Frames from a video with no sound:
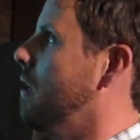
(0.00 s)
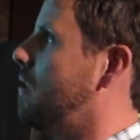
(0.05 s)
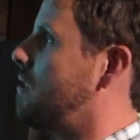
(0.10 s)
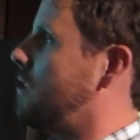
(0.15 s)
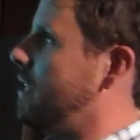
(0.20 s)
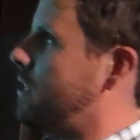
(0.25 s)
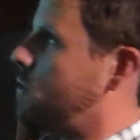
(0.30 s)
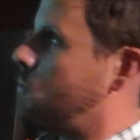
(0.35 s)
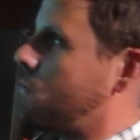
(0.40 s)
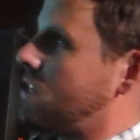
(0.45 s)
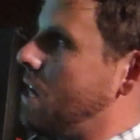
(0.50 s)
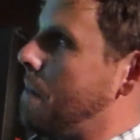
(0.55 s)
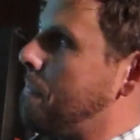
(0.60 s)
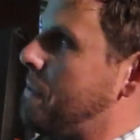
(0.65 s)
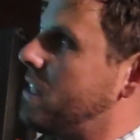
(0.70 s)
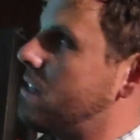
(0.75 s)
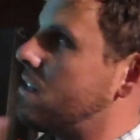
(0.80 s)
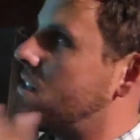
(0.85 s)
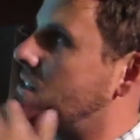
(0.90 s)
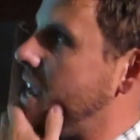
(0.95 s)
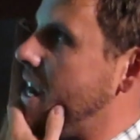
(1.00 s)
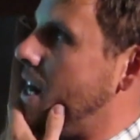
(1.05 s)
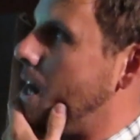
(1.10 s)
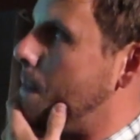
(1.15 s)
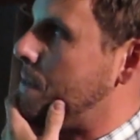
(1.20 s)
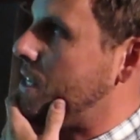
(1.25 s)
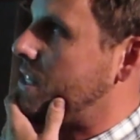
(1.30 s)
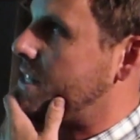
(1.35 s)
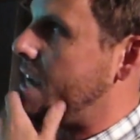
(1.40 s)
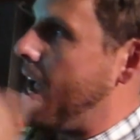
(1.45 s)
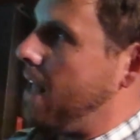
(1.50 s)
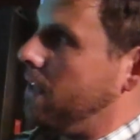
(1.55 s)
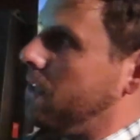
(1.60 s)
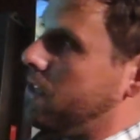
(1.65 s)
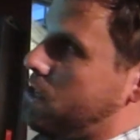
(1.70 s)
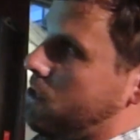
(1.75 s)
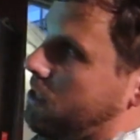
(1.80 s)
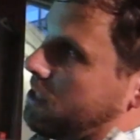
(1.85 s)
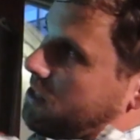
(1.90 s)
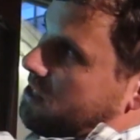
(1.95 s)
So this was up at the state, up at
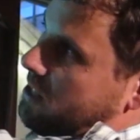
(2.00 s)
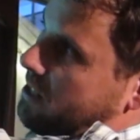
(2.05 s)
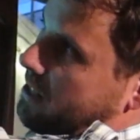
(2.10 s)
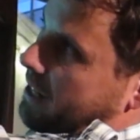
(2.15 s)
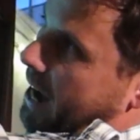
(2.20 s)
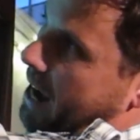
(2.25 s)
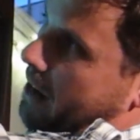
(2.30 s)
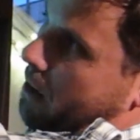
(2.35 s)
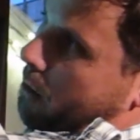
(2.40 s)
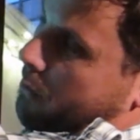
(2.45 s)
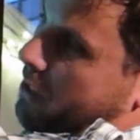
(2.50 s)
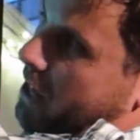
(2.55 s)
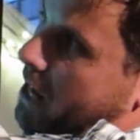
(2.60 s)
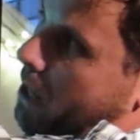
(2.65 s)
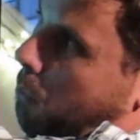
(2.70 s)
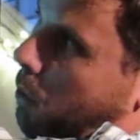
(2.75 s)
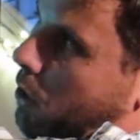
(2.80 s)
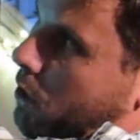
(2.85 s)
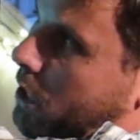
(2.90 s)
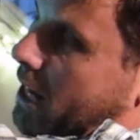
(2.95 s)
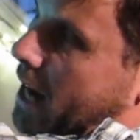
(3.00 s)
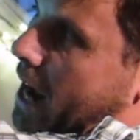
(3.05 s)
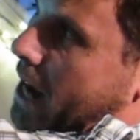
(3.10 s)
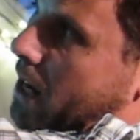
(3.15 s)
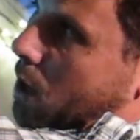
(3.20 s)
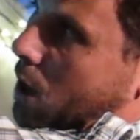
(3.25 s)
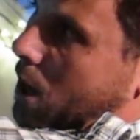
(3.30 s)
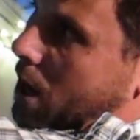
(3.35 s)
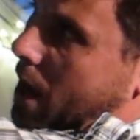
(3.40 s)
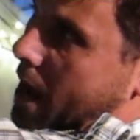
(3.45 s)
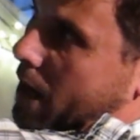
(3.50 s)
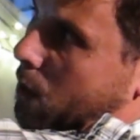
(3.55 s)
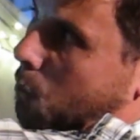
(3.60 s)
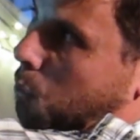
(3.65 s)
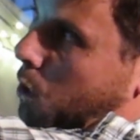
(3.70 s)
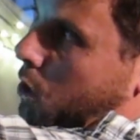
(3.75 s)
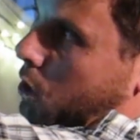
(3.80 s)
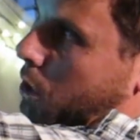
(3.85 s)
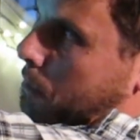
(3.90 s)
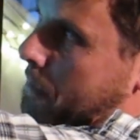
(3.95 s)
Tallinn. You can see the guy over there working on
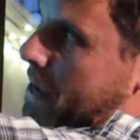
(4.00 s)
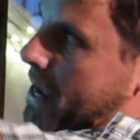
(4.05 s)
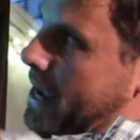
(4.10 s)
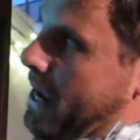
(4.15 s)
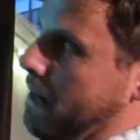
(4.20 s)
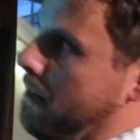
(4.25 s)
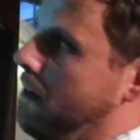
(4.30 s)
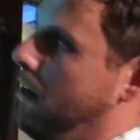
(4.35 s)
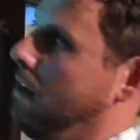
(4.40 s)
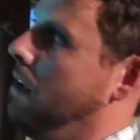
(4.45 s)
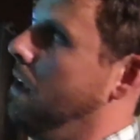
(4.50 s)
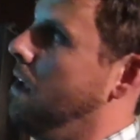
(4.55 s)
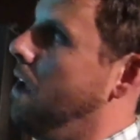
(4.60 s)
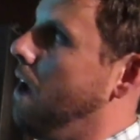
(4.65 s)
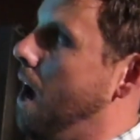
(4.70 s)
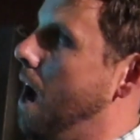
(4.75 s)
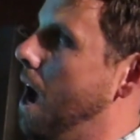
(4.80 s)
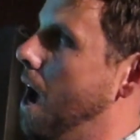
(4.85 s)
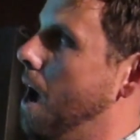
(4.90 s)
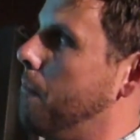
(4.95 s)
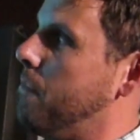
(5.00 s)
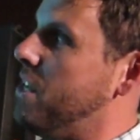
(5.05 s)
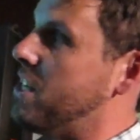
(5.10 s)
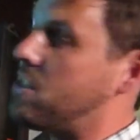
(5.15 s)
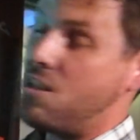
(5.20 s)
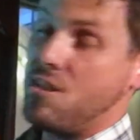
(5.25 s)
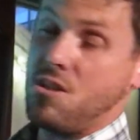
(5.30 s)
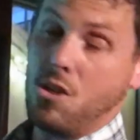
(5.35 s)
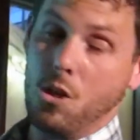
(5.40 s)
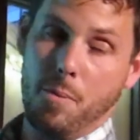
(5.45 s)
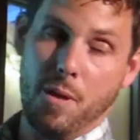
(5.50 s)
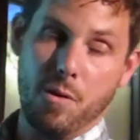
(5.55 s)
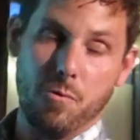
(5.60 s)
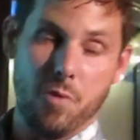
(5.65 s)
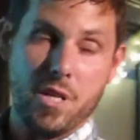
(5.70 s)
a worm bin. This is Urban